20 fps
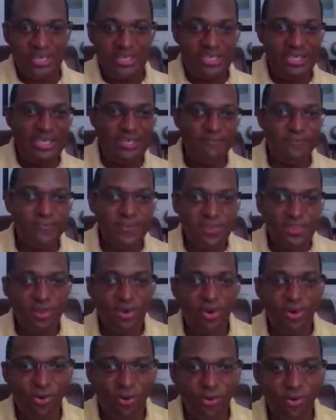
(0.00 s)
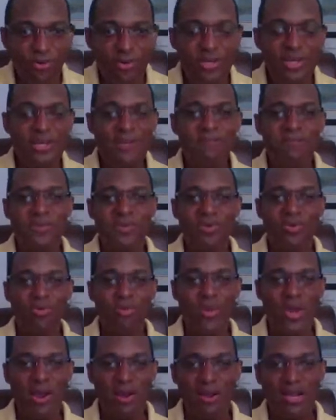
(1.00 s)
even though
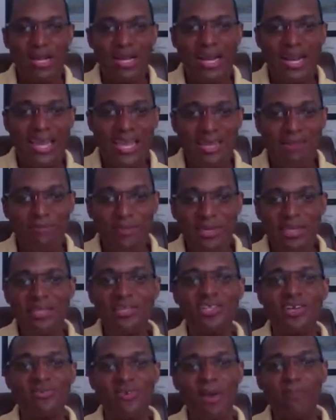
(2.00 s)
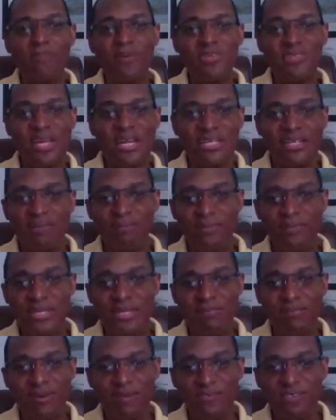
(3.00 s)
we are claiming to represent the
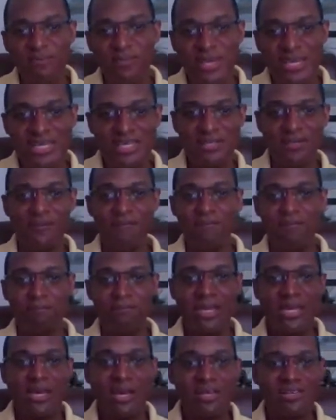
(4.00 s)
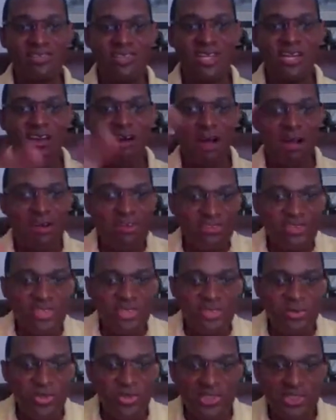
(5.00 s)
people of Jamaica, because the
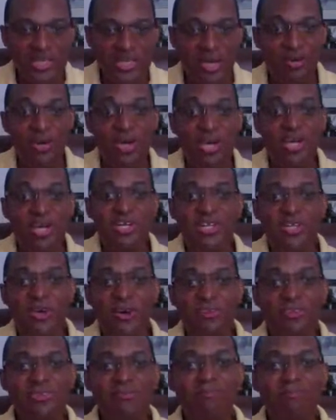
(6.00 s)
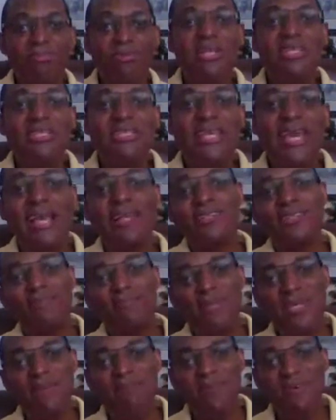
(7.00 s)
Constitution now doesn't protect the
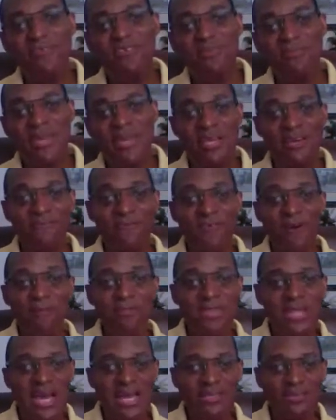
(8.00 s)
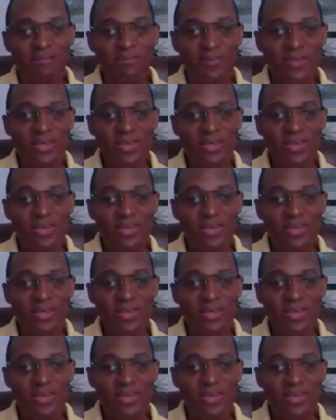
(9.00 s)
people of Jamaica from that.